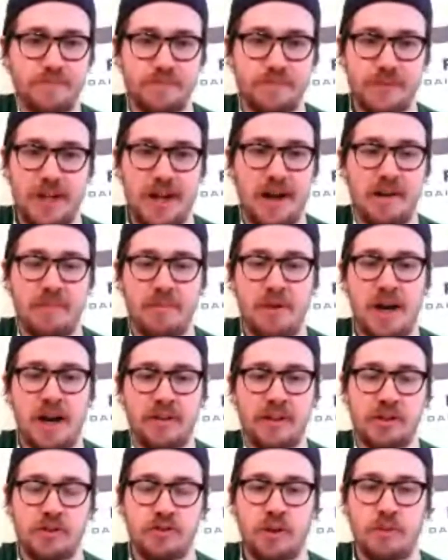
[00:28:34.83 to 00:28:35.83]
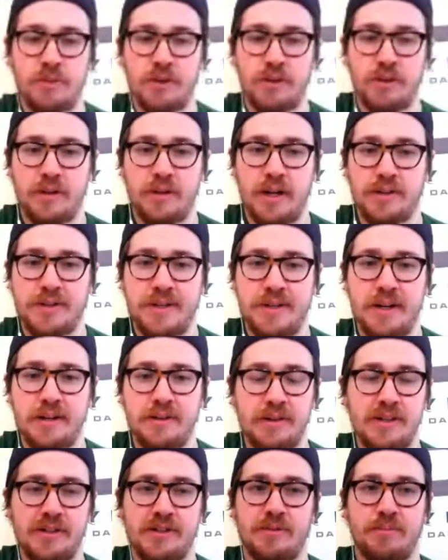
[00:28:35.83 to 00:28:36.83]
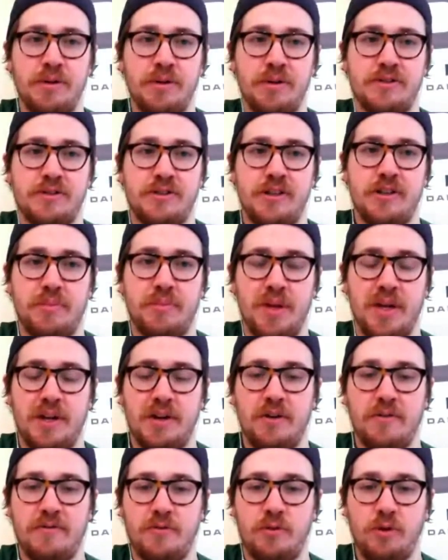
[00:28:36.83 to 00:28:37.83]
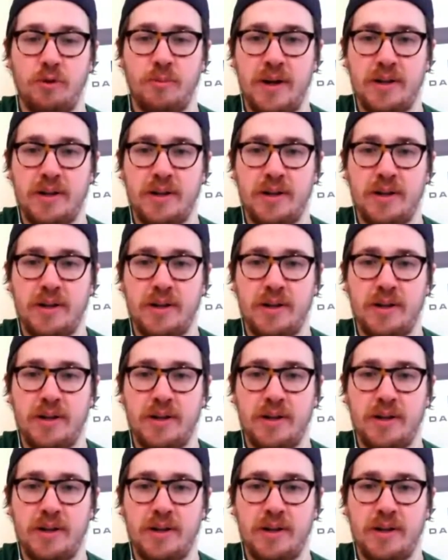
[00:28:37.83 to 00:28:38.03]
yeah, I like Drummond a lot tonight. I think he's a pretty safe play in all formats.